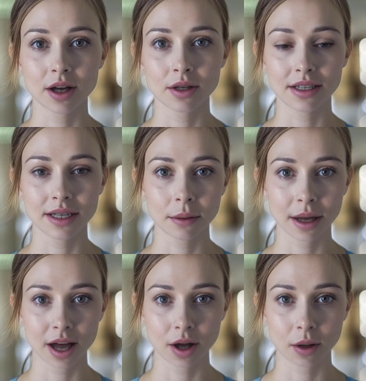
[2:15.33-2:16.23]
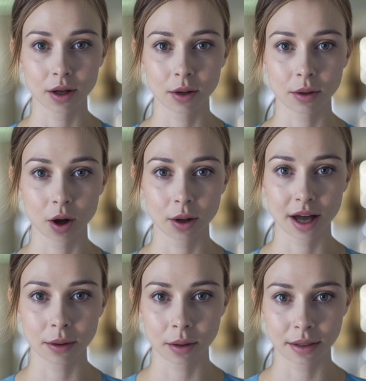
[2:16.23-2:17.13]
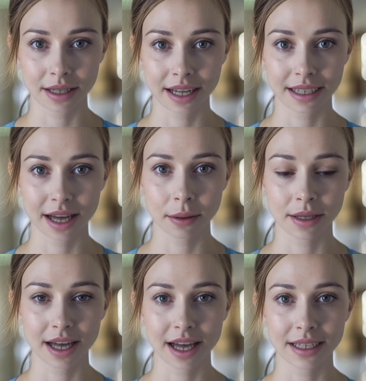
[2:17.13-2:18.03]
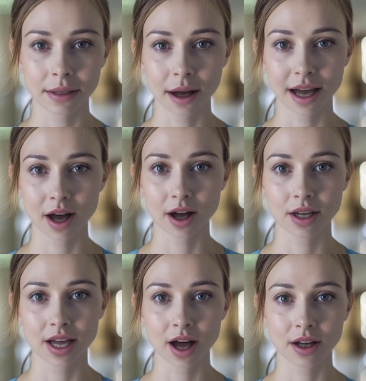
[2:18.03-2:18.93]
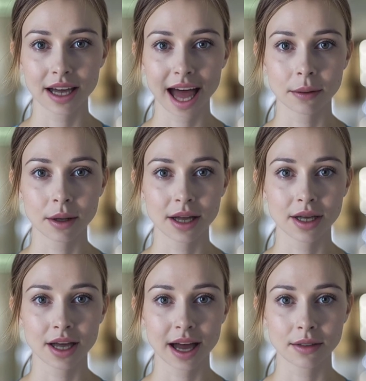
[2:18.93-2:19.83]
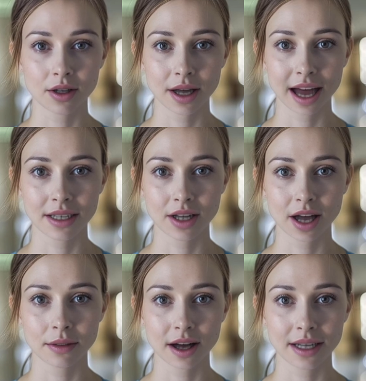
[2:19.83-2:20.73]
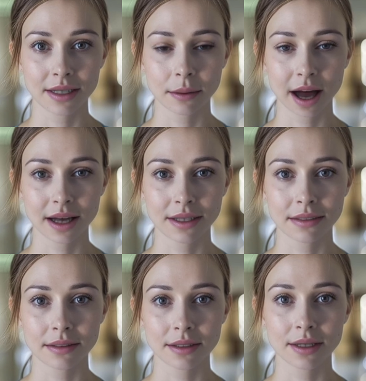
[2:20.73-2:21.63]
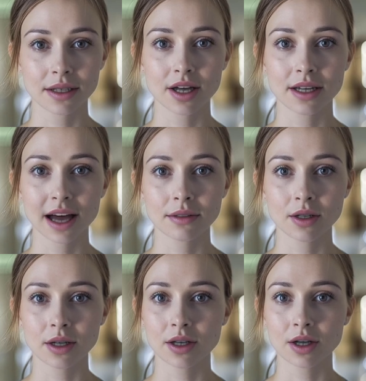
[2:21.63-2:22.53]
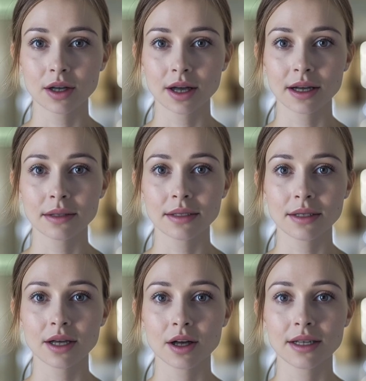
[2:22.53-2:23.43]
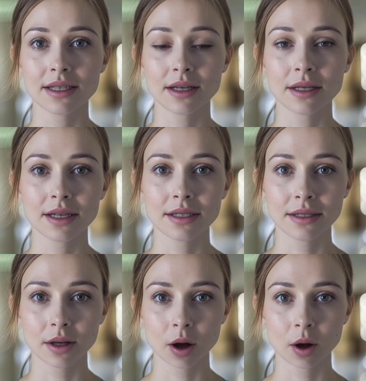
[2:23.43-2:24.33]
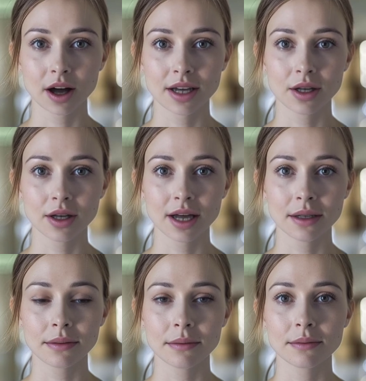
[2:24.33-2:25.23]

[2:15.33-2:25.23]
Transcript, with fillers: Nurses play a crucial role in preventing DVTs by encouraging early ambulation after clients are confined to bed such as after surgery, serious illness, or injury.